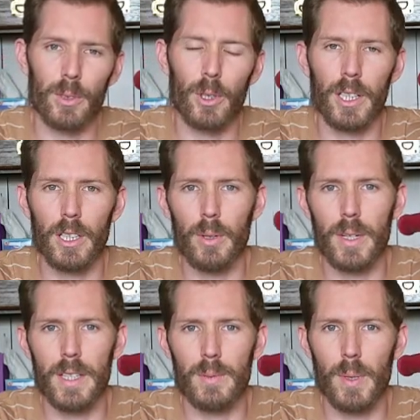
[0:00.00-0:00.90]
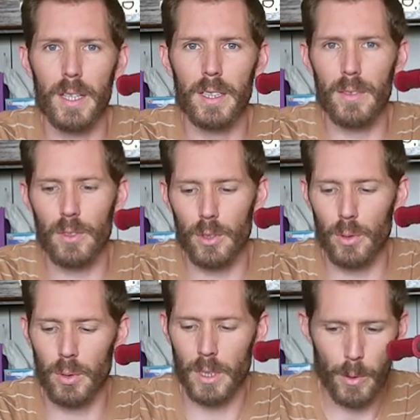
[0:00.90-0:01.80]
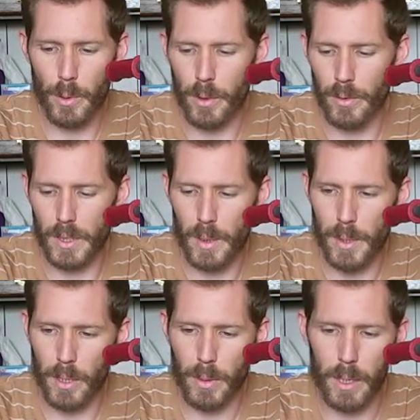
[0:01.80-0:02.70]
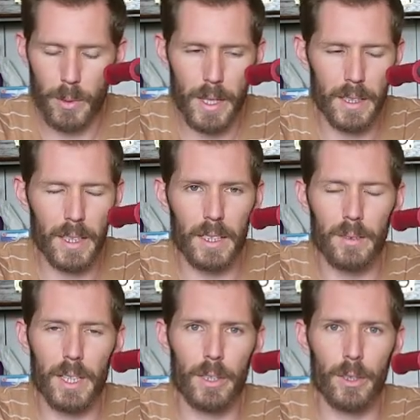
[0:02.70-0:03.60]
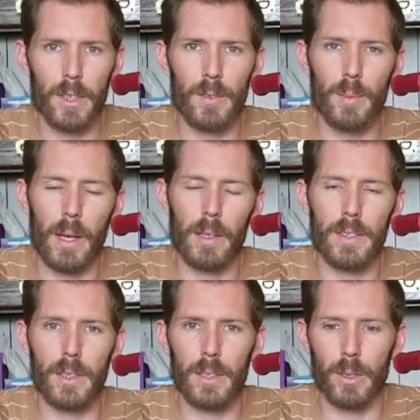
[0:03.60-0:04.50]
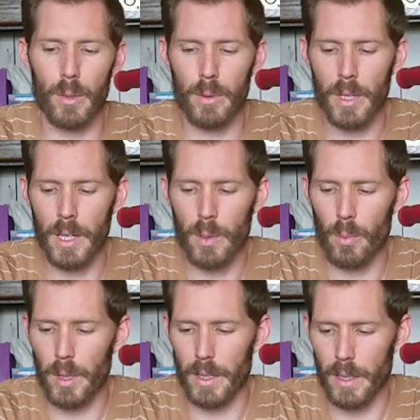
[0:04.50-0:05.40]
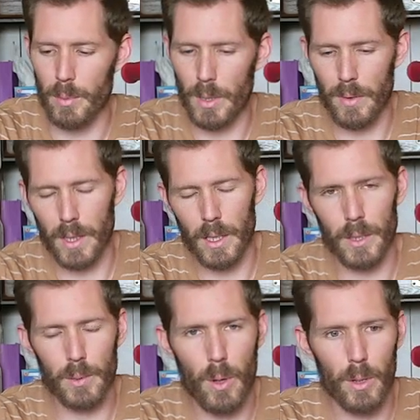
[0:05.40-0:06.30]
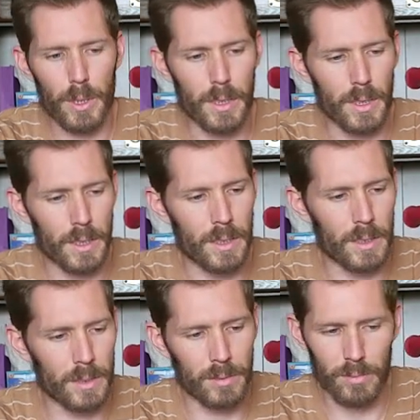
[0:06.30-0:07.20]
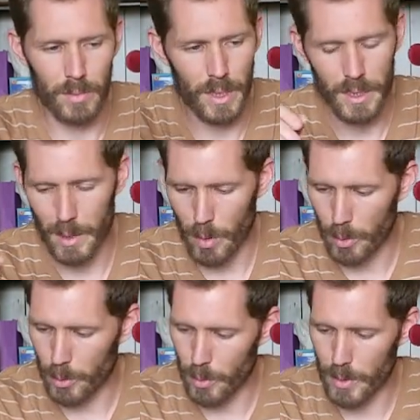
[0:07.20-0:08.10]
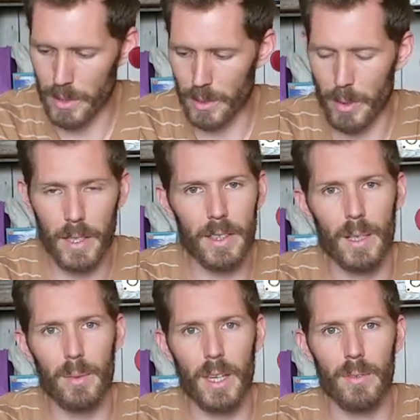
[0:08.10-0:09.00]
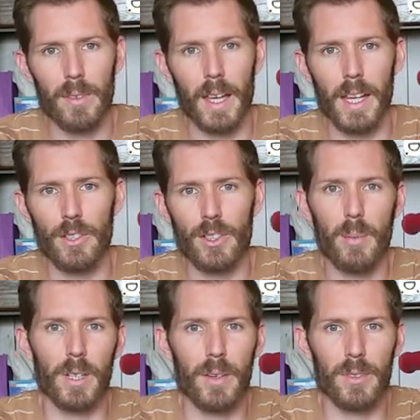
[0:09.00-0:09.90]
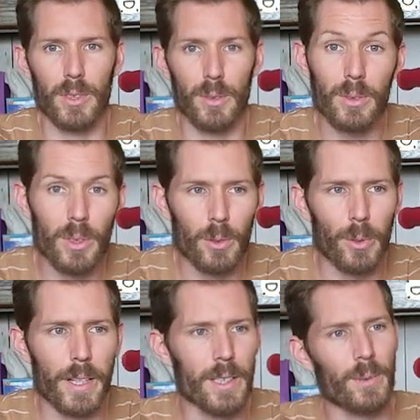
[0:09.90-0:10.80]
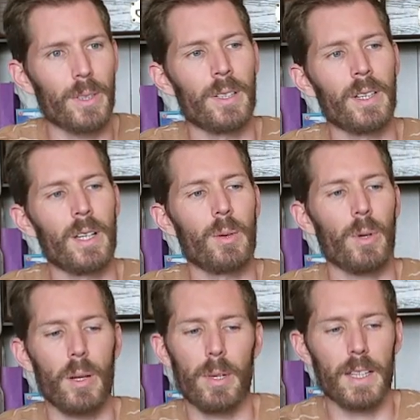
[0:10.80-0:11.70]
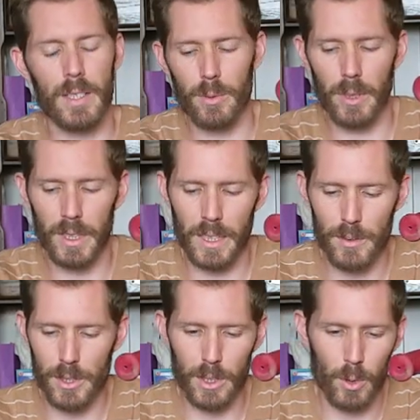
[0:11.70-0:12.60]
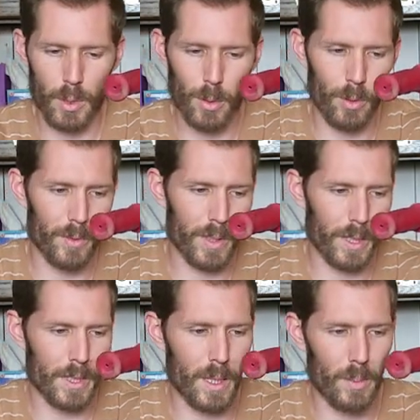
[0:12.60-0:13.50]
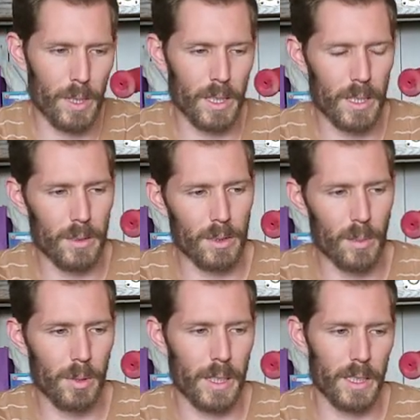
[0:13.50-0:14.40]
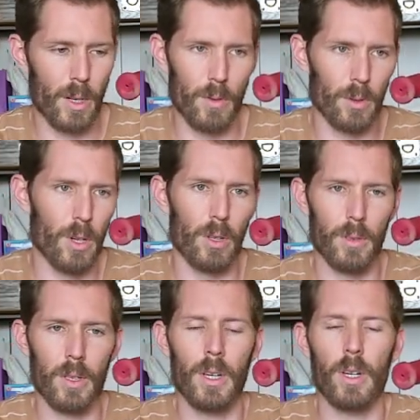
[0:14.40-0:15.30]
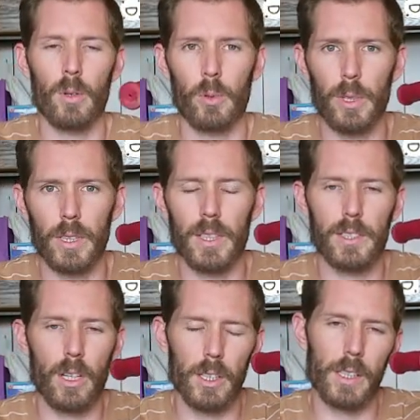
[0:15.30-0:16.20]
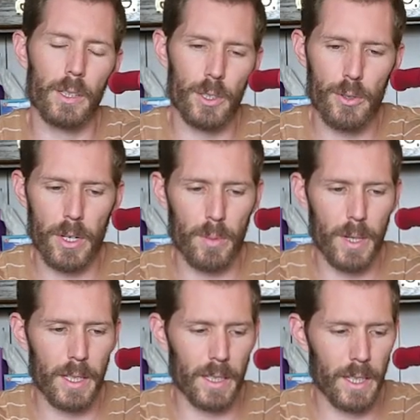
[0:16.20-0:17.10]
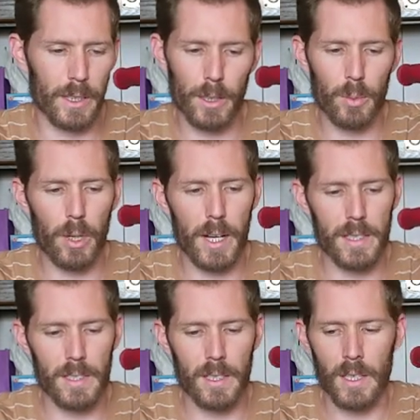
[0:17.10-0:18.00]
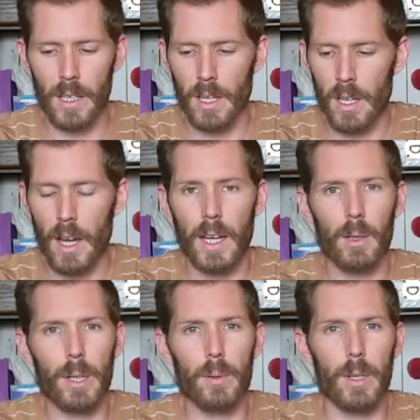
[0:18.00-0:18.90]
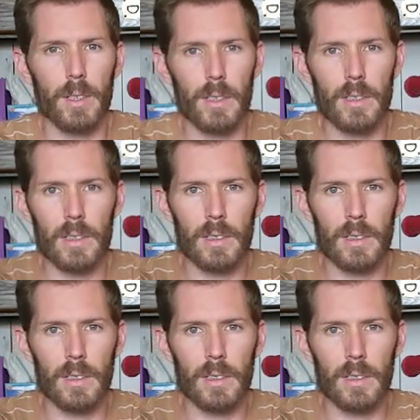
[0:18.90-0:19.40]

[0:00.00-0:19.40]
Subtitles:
your kiddo is big enough to throw their feet up there right away and kind of get good enough to balance on their own. But if they're smaller, they probably won't be there by the time they've aged up enough to ride this one. But I mean, that's really kind of just a quibble, very nitpicky complaint. Overall, really solid little Strider bike at a good price. Highly recommend.